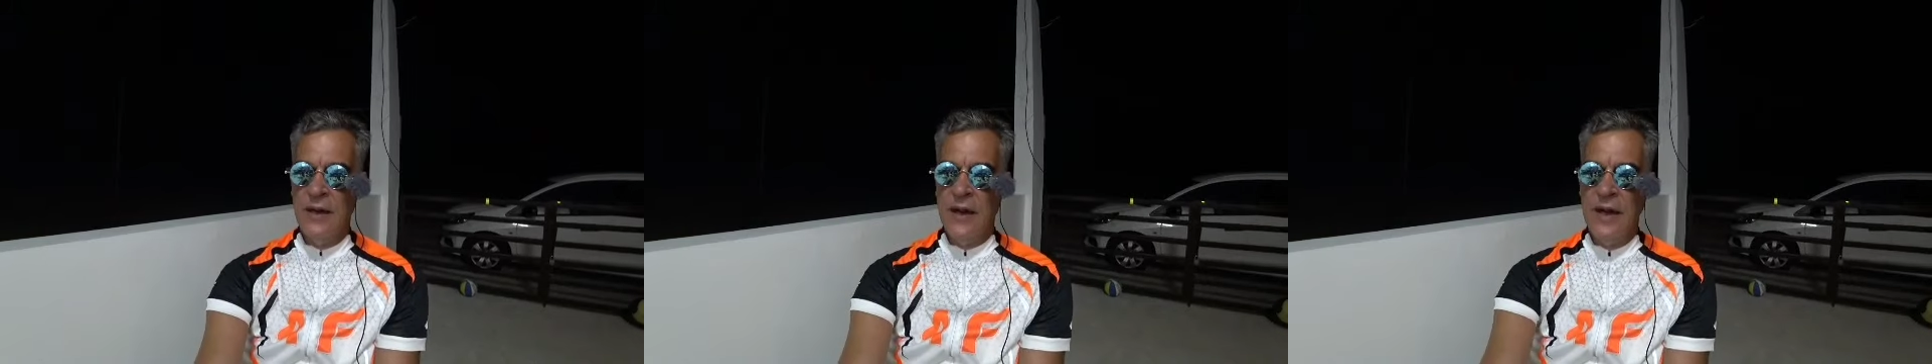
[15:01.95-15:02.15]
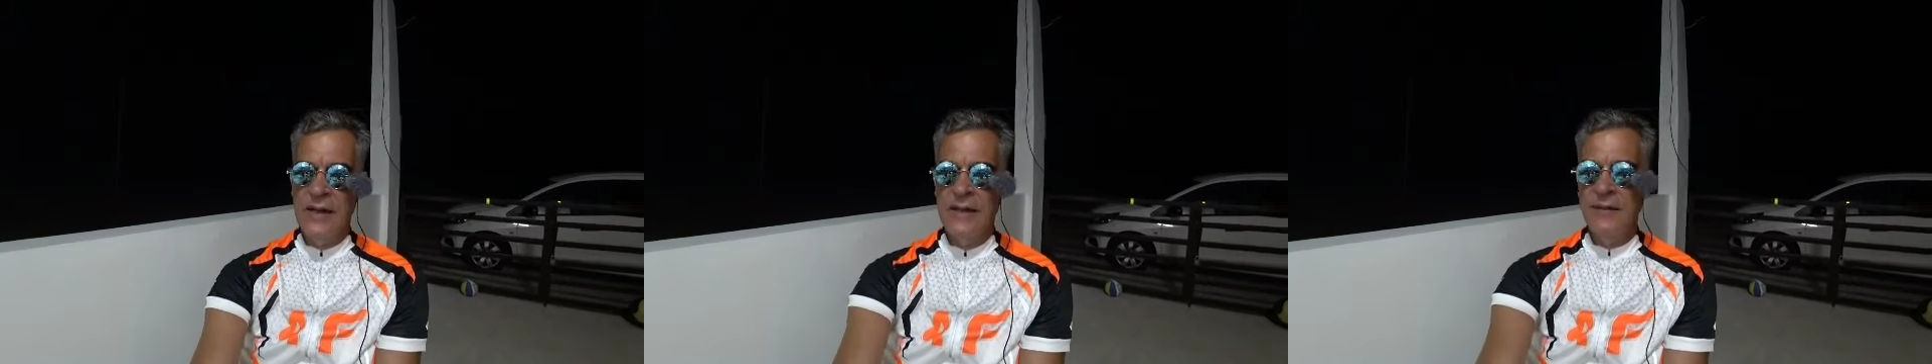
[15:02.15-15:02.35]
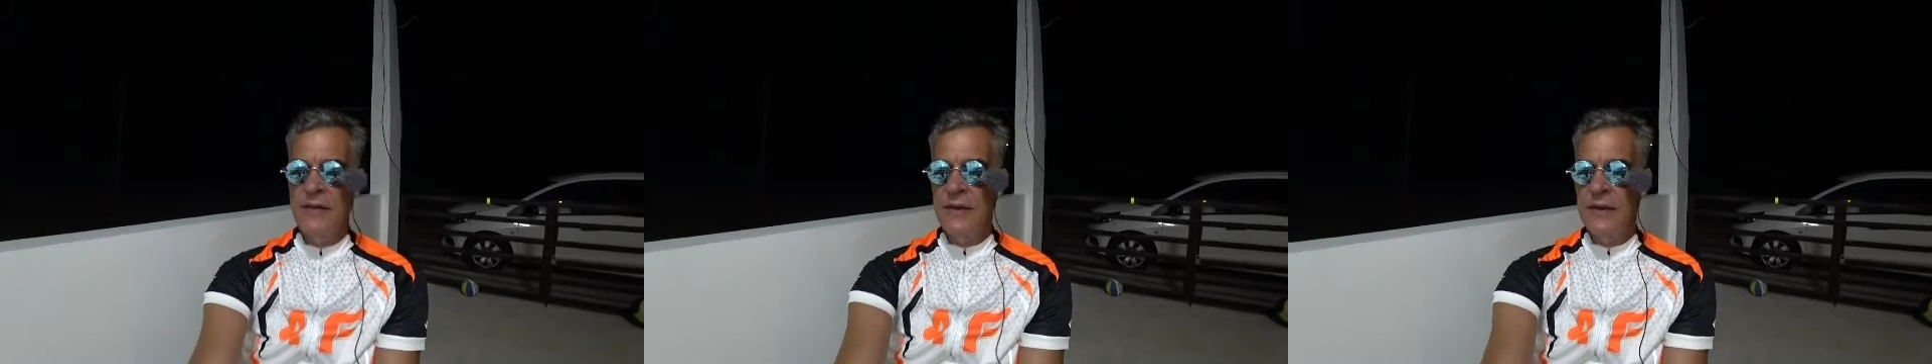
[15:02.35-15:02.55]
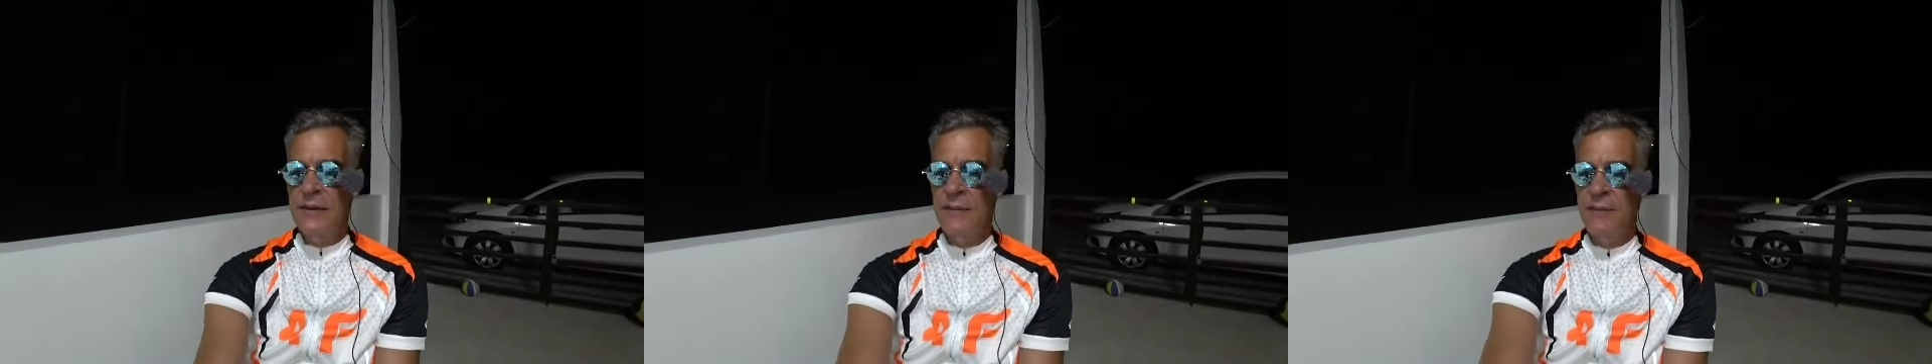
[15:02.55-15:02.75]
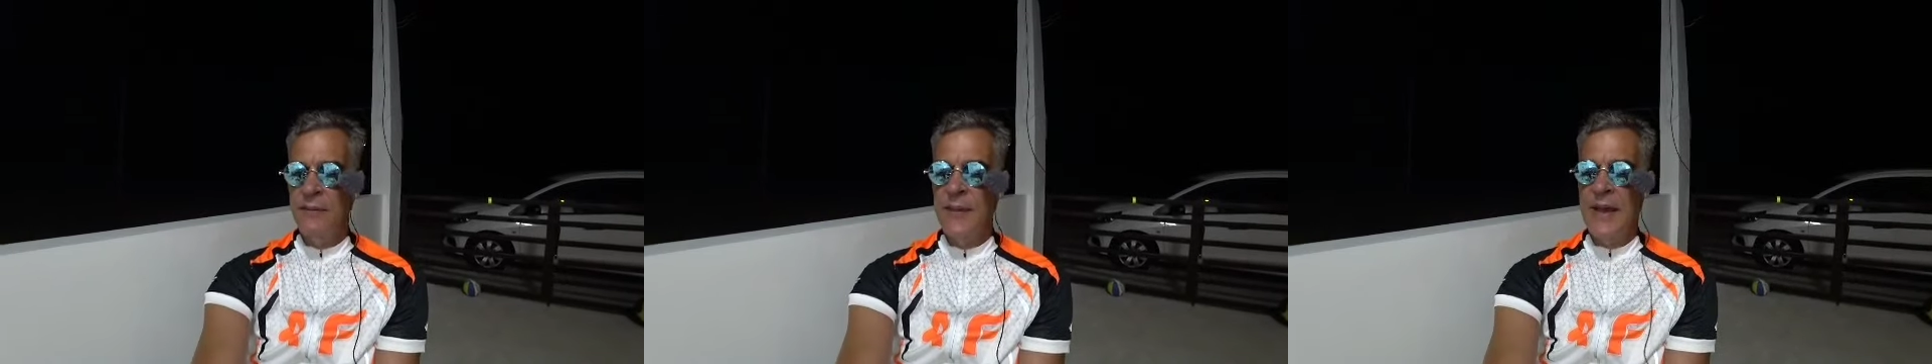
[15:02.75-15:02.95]
I lived in
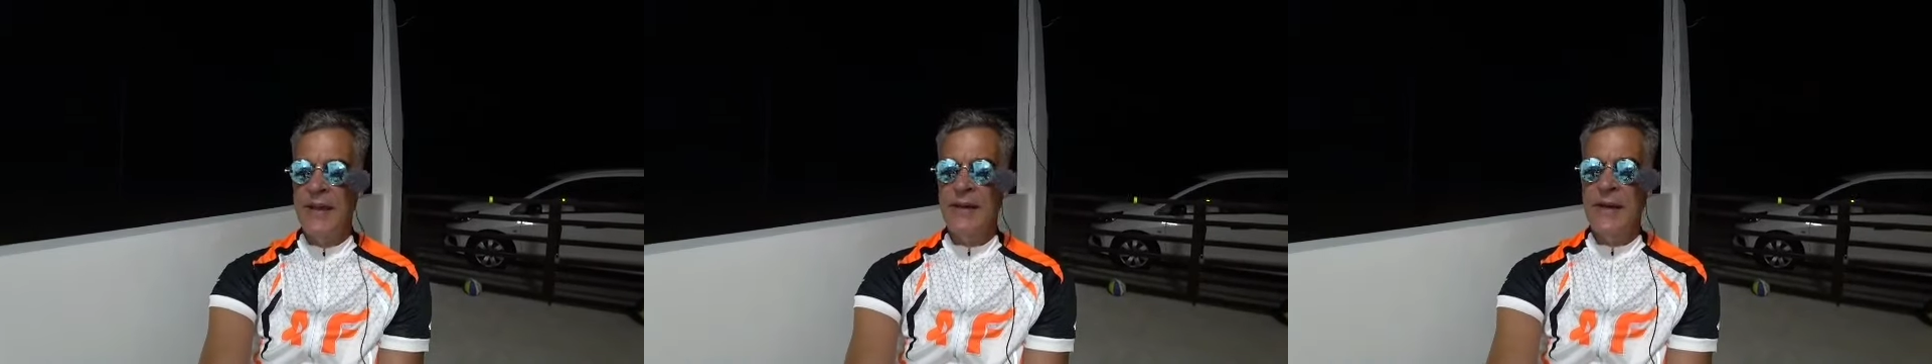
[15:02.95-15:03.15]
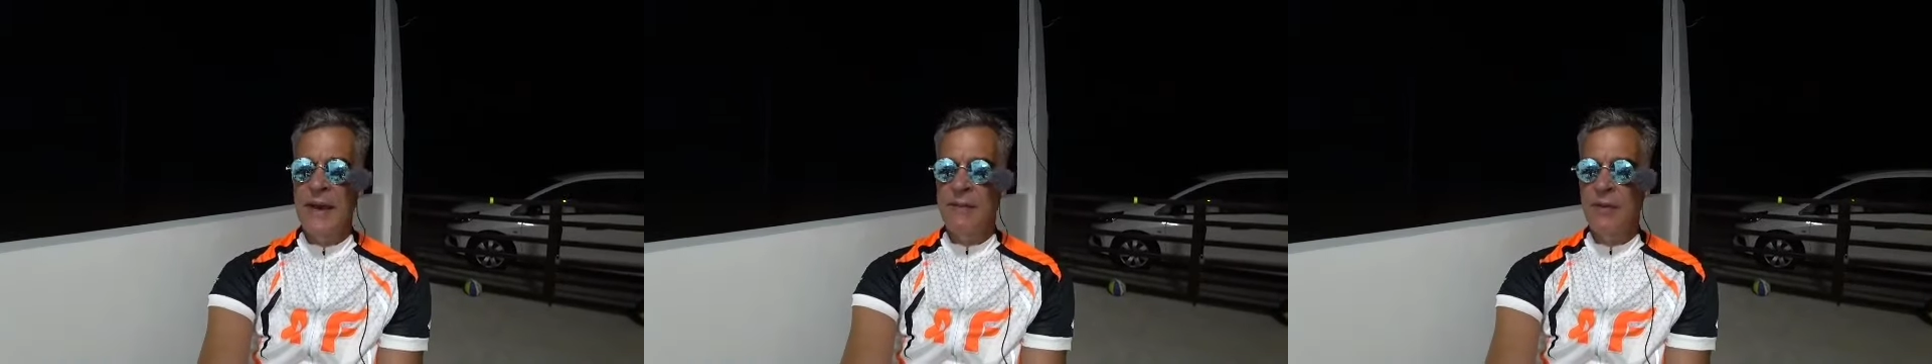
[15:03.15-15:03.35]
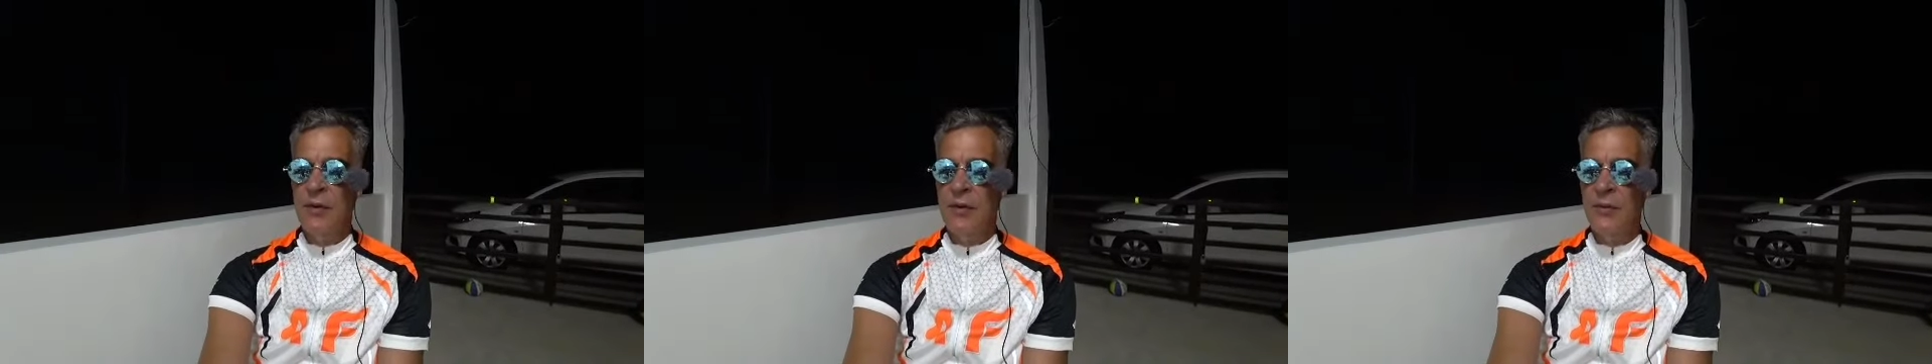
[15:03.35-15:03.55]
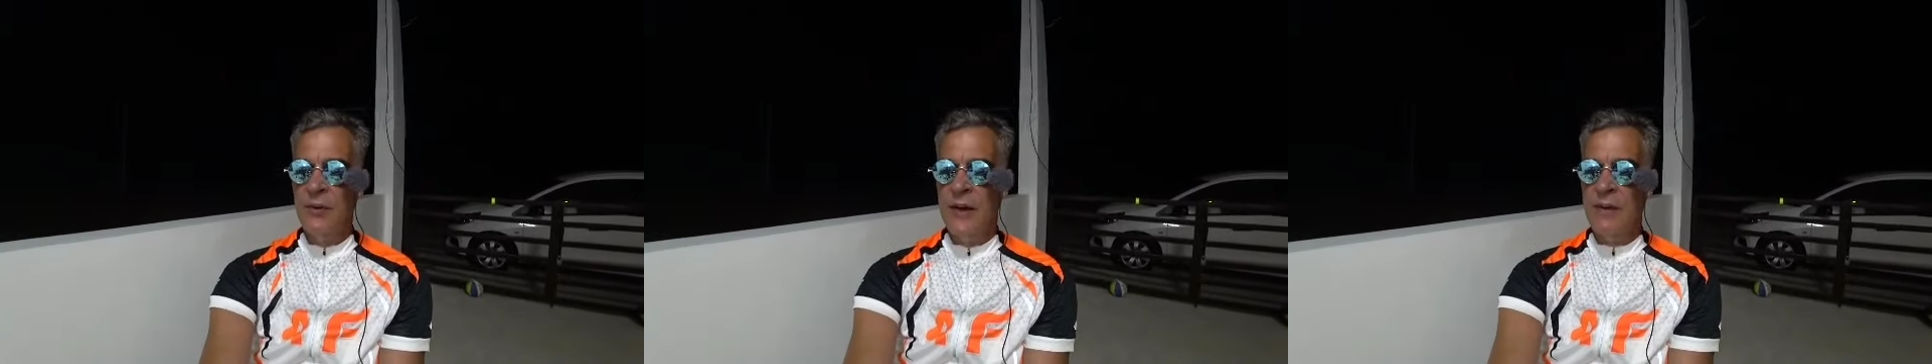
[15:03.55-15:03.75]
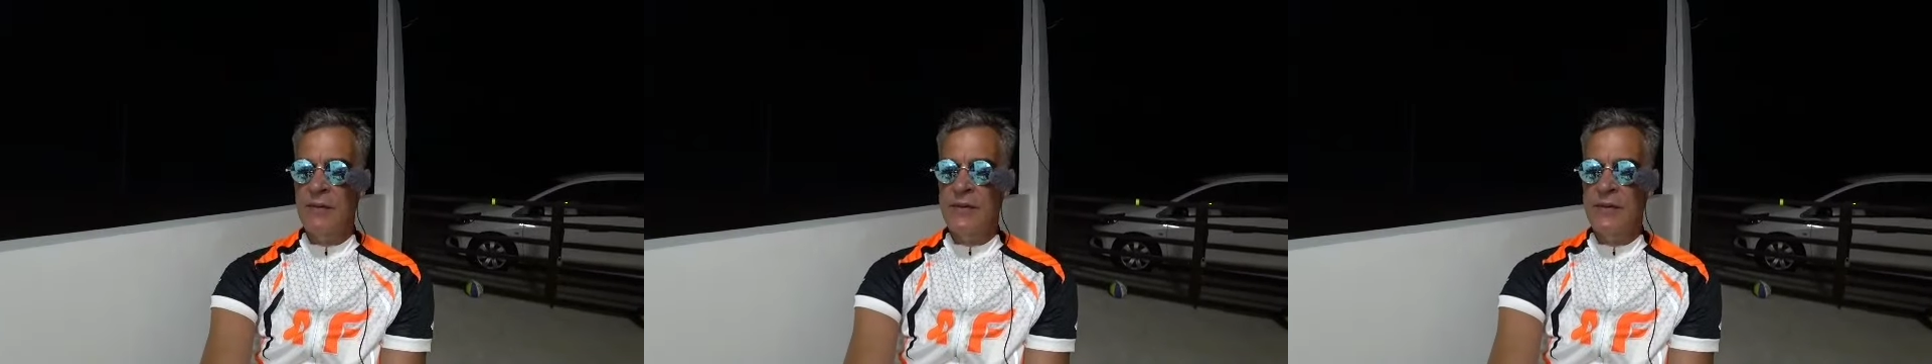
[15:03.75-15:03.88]
a bad neighborhood when I